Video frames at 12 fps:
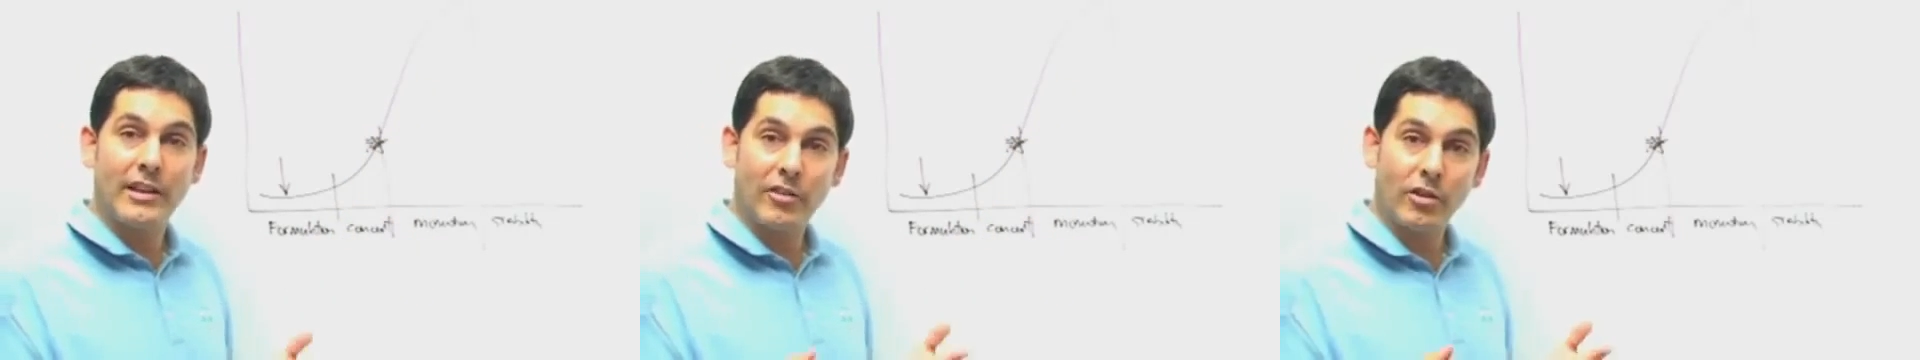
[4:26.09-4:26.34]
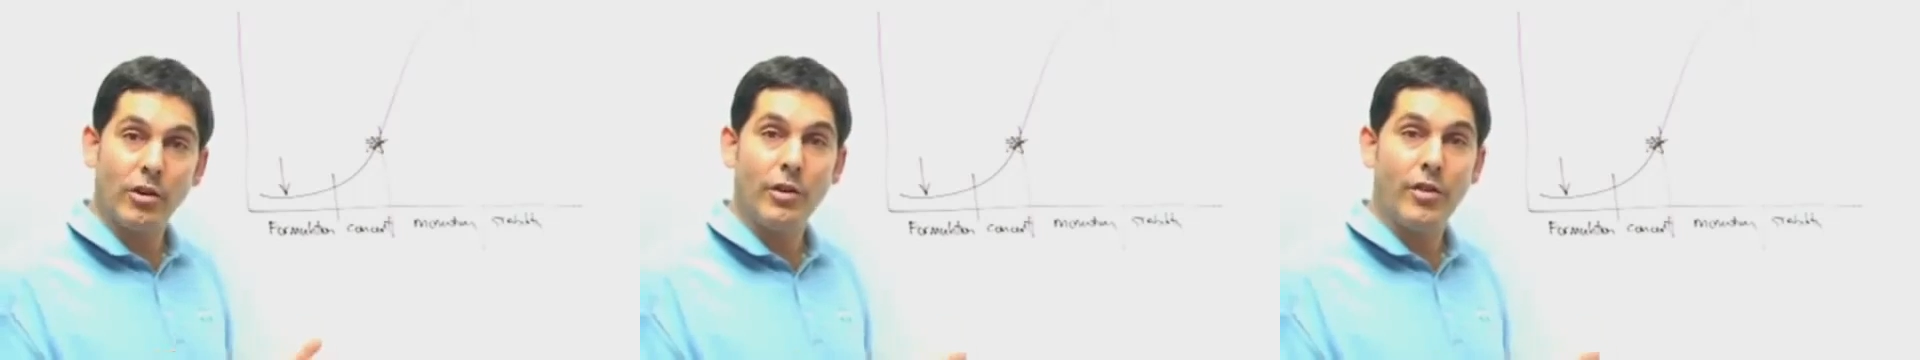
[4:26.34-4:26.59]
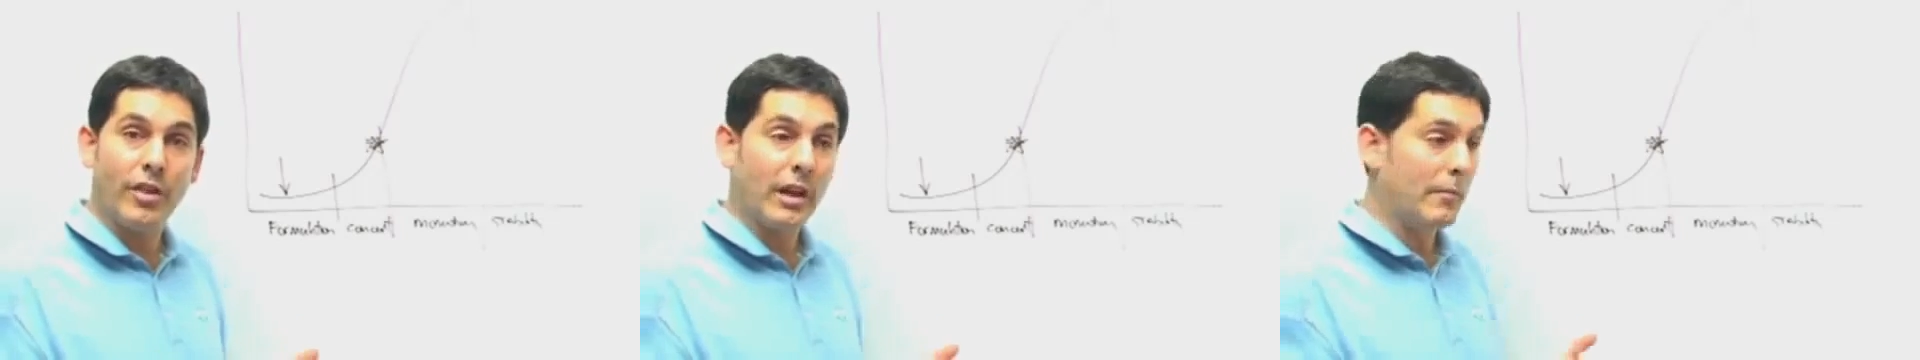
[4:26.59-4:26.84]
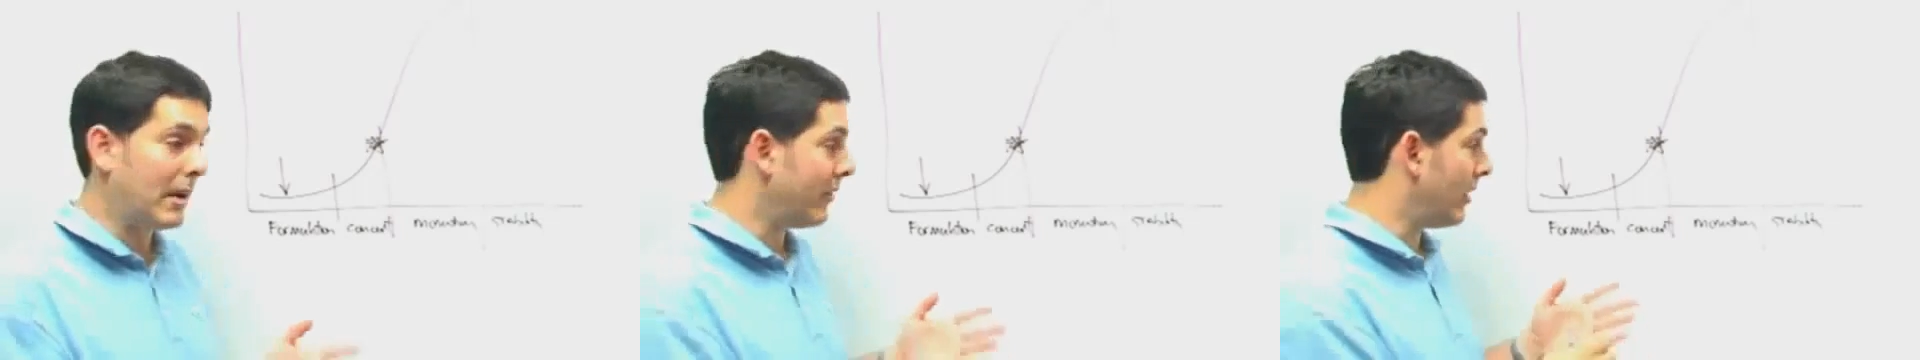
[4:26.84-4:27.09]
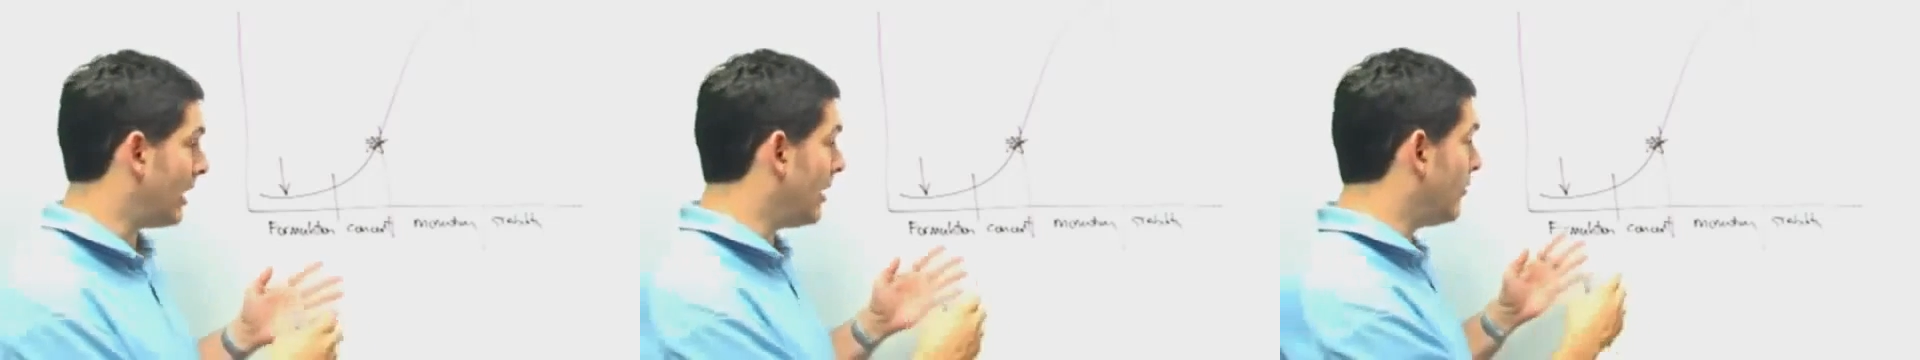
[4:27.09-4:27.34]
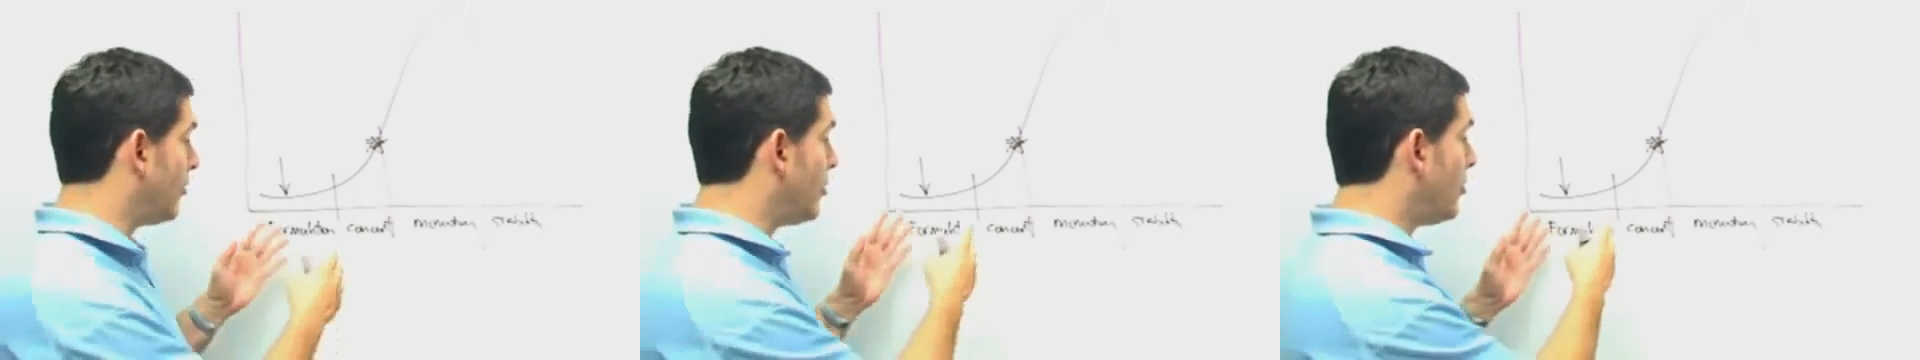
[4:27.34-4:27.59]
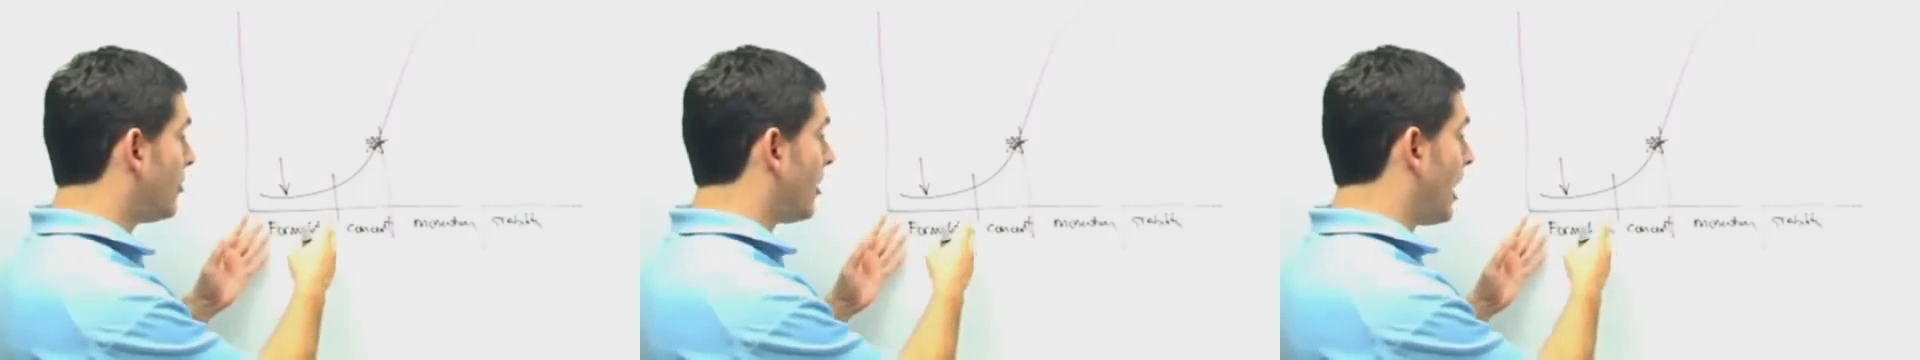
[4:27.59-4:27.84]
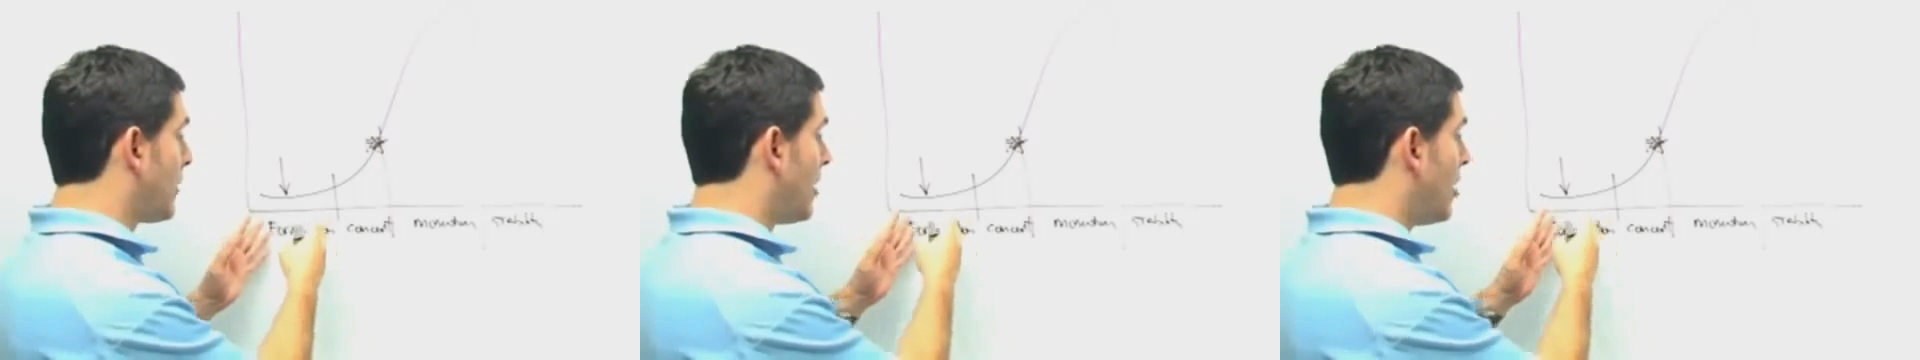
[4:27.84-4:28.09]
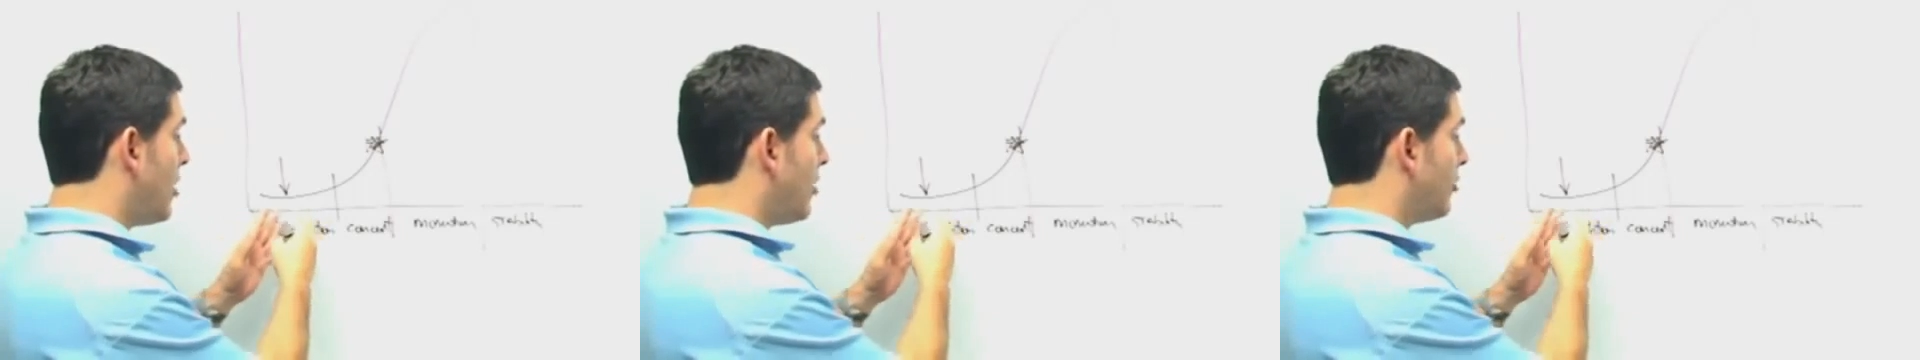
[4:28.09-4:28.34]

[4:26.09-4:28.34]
that's a good thing, because it gives you time